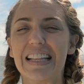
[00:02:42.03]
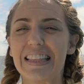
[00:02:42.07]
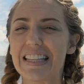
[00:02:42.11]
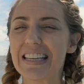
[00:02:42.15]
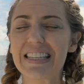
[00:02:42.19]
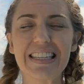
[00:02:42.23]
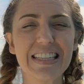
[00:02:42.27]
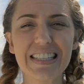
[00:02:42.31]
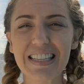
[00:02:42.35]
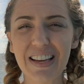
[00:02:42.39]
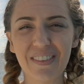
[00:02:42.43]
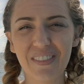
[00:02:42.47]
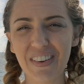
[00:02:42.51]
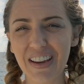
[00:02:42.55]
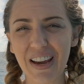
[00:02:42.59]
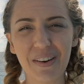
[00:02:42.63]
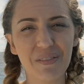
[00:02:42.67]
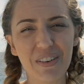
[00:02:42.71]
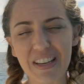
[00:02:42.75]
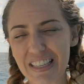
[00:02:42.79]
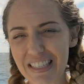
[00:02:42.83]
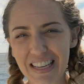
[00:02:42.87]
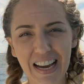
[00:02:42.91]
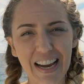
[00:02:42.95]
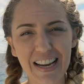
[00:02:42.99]
This is something
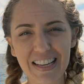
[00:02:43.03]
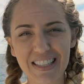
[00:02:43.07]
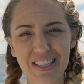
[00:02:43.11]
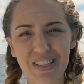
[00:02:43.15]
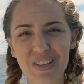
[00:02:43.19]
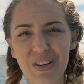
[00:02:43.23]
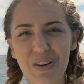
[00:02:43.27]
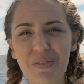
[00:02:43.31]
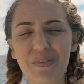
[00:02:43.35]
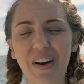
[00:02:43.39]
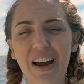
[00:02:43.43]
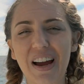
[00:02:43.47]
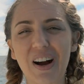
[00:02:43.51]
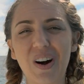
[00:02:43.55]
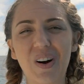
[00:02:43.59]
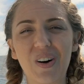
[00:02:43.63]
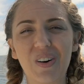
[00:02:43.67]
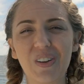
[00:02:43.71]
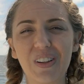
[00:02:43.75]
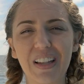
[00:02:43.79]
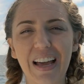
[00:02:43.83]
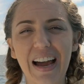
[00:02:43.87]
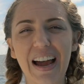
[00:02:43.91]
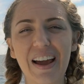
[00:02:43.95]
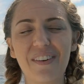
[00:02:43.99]
I've been dying to do my
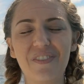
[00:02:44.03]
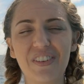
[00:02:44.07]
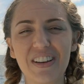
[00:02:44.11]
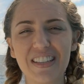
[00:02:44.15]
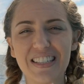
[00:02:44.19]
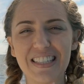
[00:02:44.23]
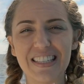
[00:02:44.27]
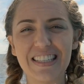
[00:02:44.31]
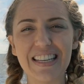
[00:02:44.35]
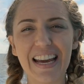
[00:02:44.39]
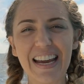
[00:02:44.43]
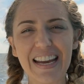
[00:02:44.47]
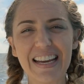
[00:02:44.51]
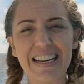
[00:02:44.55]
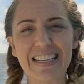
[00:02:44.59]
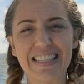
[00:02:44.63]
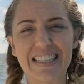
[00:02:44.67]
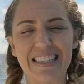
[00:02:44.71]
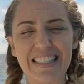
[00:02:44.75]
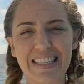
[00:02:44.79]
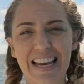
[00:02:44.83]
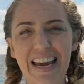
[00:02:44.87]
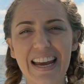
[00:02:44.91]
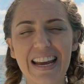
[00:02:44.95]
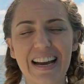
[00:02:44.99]
whole life, and today is
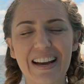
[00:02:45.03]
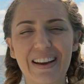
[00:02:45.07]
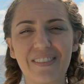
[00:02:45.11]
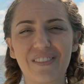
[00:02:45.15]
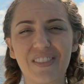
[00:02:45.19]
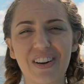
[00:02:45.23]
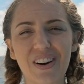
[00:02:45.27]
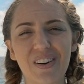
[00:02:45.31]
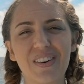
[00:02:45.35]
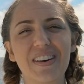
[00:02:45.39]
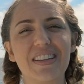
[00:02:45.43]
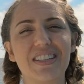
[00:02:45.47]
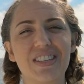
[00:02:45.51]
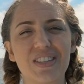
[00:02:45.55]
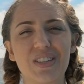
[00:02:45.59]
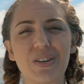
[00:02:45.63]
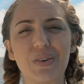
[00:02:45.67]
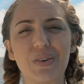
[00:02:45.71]
the day I'm going to